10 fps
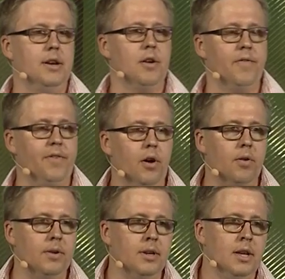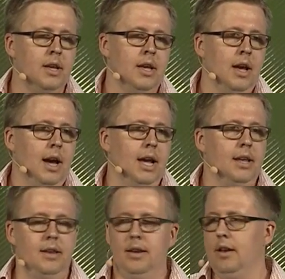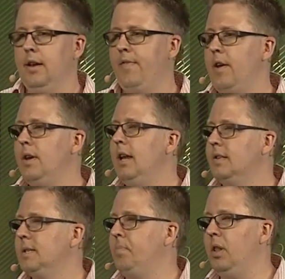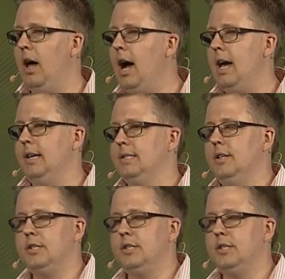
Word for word: on your phone. If I needed supplies,